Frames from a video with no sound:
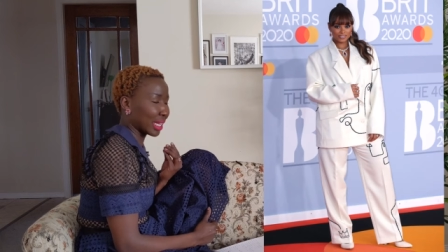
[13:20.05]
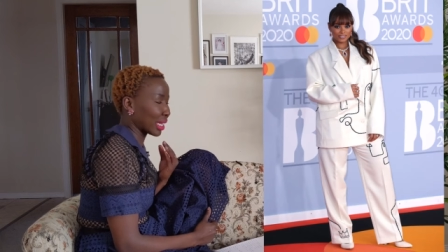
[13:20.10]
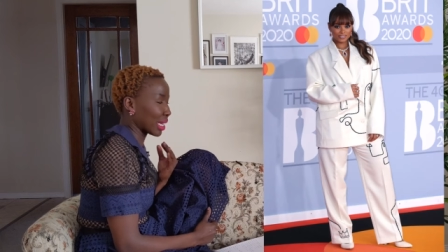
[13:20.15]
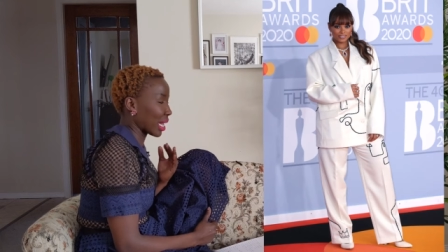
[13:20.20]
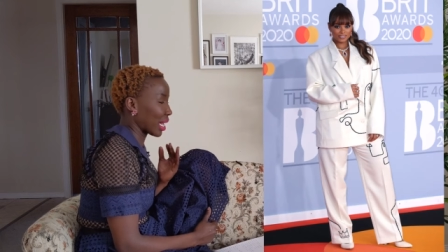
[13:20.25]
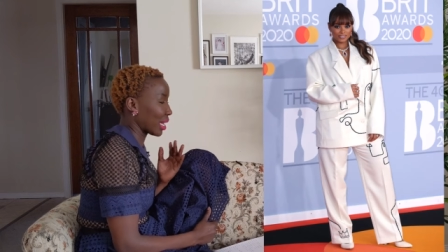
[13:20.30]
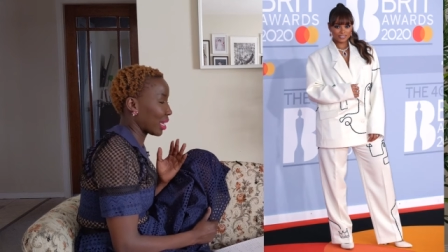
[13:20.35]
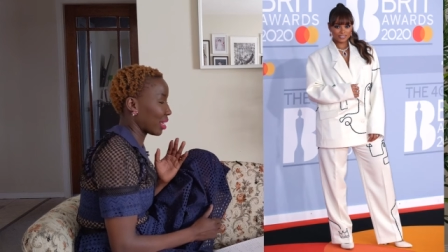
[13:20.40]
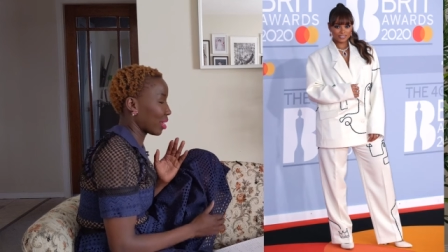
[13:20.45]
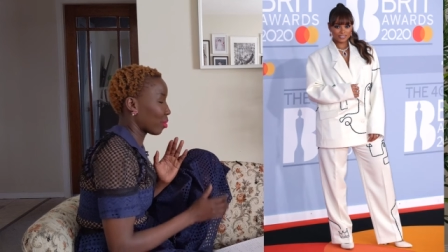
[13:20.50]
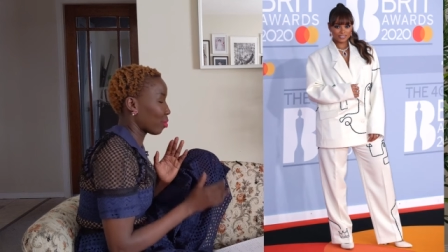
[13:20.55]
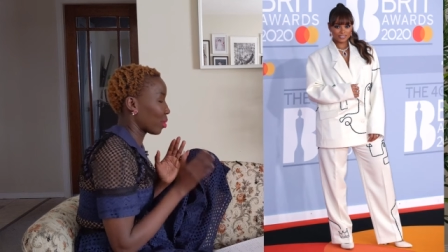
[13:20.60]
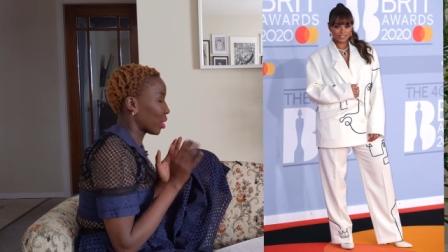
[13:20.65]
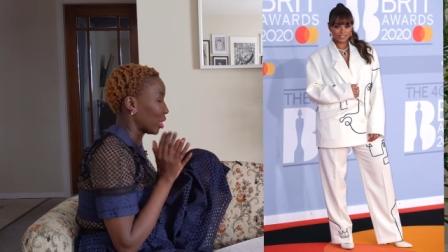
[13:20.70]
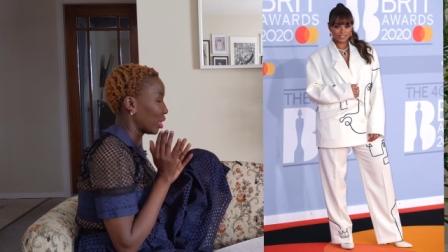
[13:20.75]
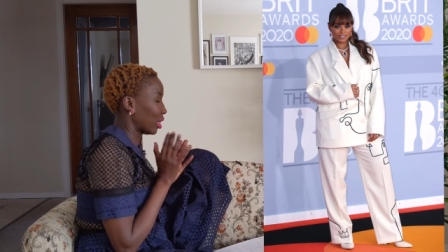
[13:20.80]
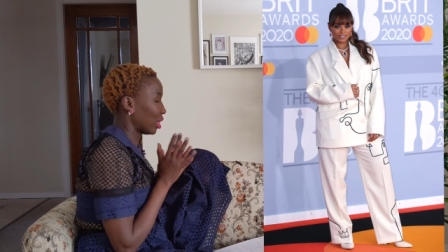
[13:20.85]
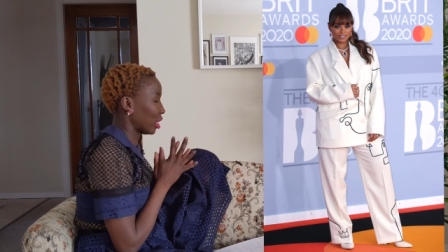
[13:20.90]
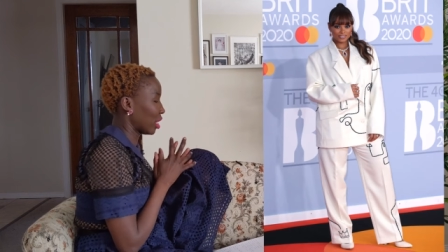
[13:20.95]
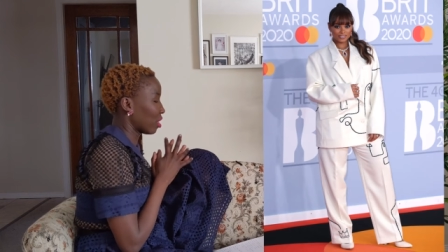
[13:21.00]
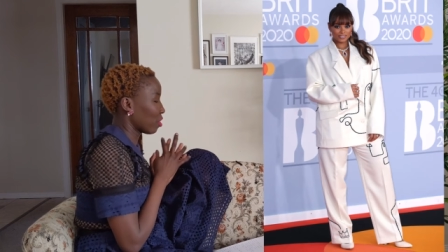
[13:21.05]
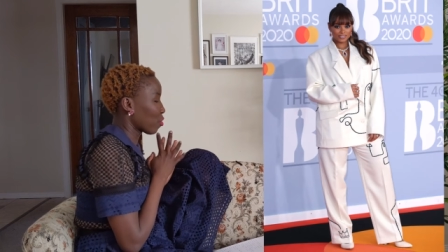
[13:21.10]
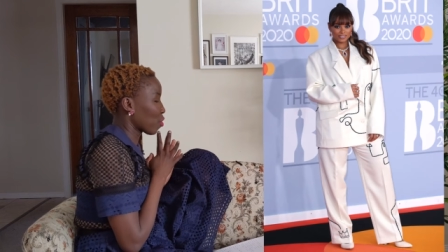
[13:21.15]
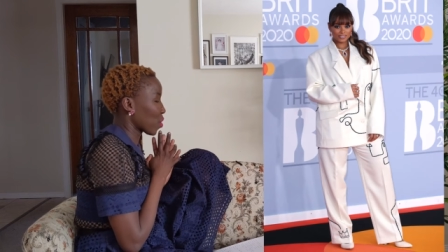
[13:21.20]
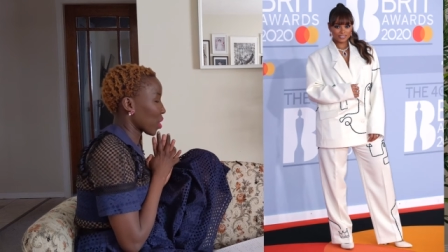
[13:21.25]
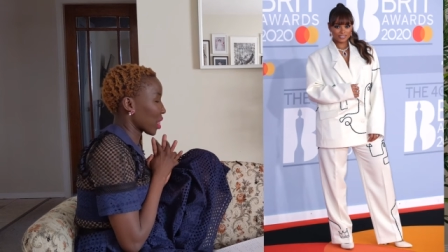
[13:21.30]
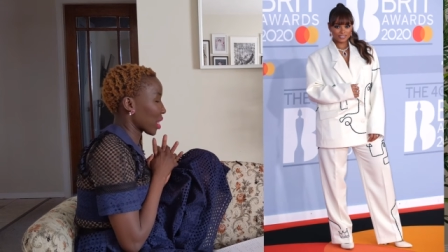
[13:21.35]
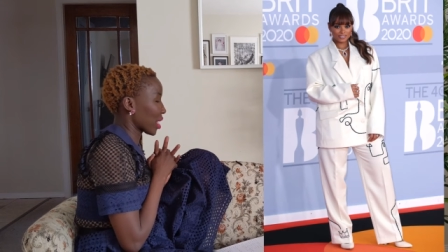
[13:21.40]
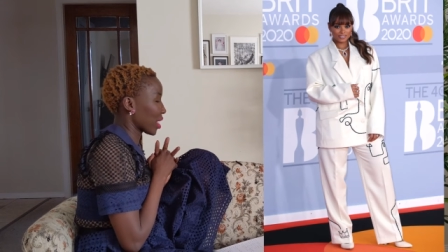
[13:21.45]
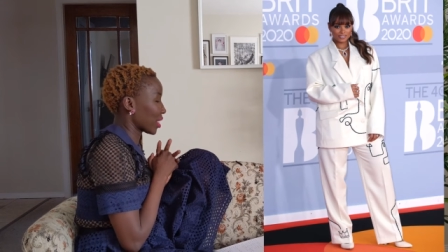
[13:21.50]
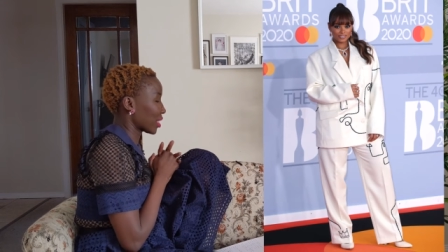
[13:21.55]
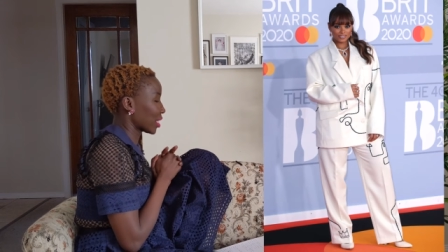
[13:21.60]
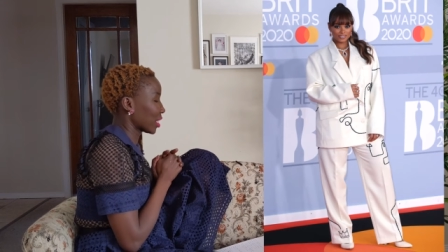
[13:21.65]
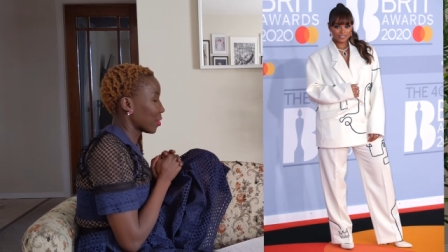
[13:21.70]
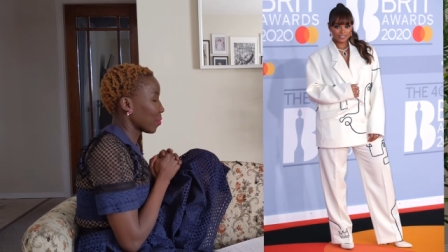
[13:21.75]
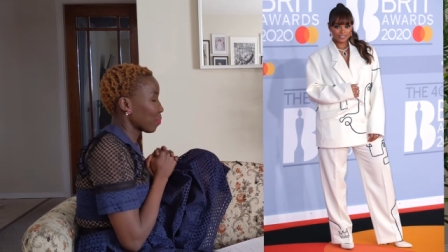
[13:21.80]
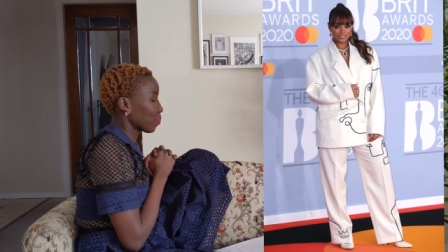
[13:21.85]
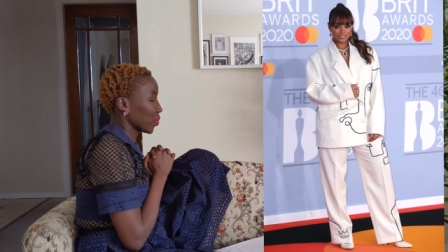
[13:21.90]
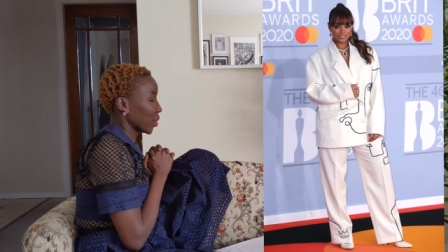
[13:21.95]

and I am in love with it.